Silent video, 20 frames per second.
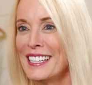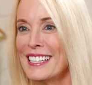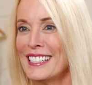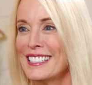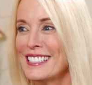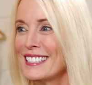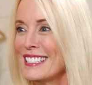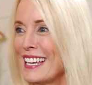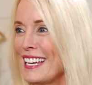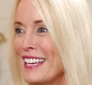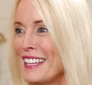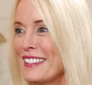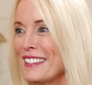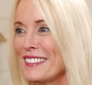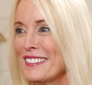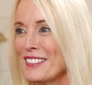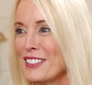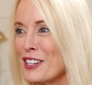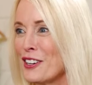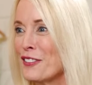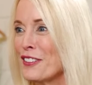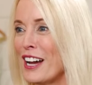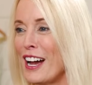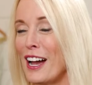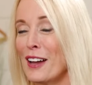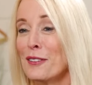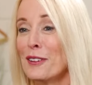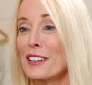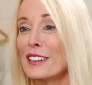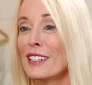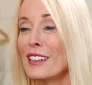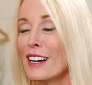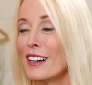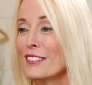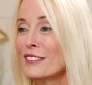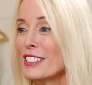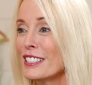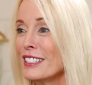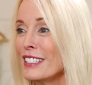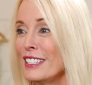Seth, Nirva, I would
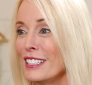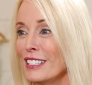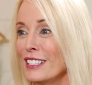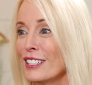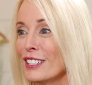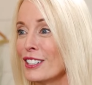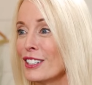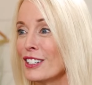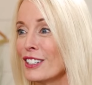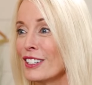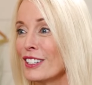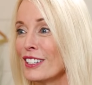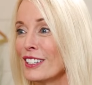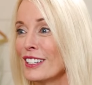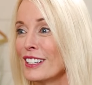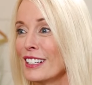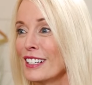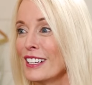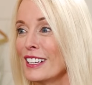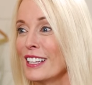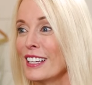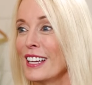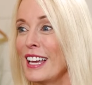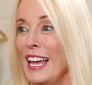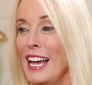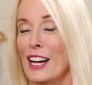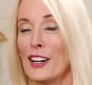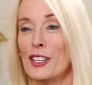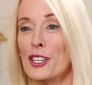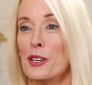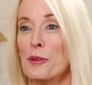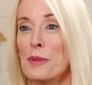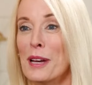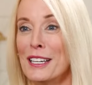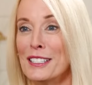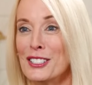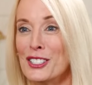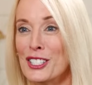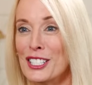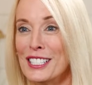love to hear how you
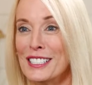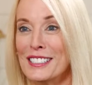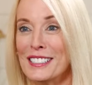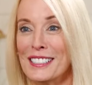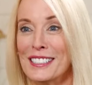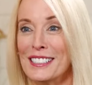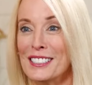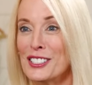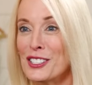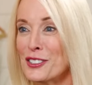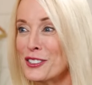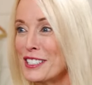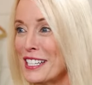met Jesus, your